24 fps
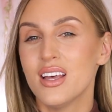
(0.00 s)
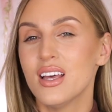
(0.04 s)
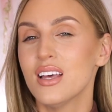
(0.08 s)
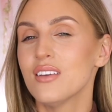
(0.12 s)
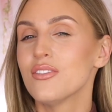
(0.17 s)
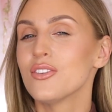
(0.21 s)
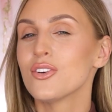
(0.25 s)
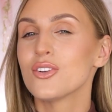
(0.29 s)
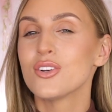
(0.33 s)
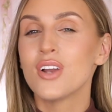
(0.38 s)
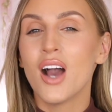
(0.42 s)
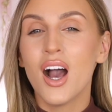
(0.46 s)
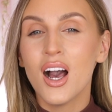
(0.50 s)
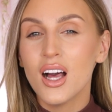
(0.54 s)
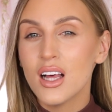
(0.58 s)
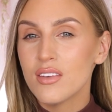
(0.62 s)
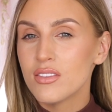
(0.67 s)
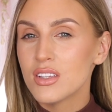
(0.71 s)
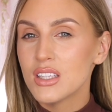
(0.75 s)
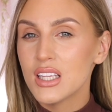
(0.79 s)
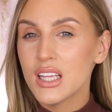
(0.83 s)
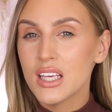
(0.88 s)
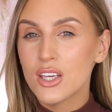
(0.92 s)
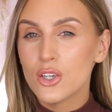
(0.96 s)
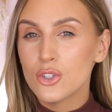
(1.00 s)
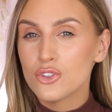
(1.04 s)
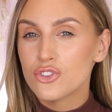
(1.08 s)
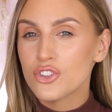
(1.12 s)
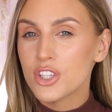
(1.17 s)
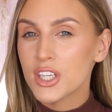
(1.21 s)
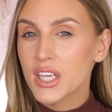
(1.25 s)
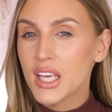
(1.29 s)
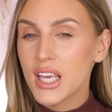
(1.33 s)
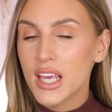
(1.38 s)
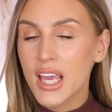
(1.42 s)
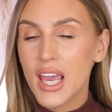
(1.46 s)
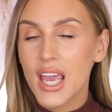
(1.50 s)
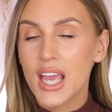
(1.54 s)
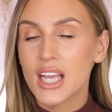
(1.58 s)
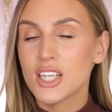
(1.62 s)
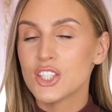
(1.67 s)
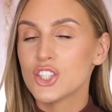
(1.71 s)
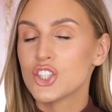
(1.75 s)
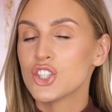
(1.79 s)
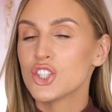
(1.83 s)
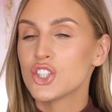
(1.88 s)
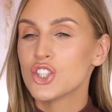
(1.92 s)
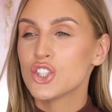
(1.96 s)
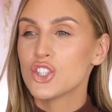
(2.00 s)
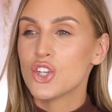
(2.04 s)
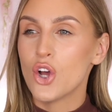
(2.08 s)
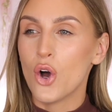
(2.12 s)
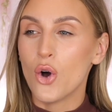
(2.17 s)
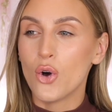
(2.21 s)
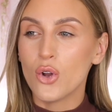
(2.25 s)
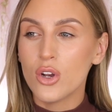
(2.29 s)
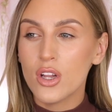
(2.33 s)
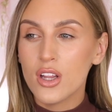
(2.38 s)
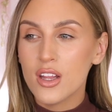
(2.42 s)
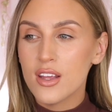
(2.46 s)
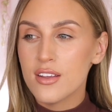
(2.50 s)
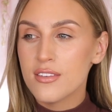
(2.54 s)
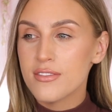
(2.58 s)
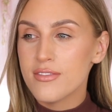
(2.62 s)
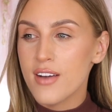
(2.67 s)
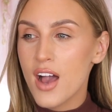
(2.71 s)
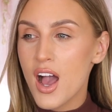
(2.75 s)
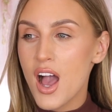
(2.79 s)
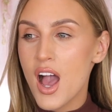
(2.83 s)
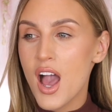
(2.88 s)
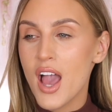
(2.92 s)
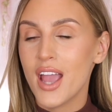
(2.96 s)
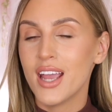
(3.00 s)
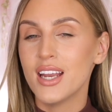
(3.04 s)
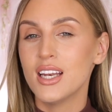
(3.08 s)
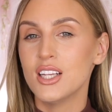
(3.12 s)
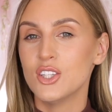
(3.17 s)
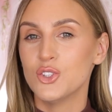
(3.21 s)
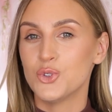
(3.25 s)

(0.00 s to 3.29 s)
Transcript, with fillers: If you're not of a legal drinking age, it's totally fine.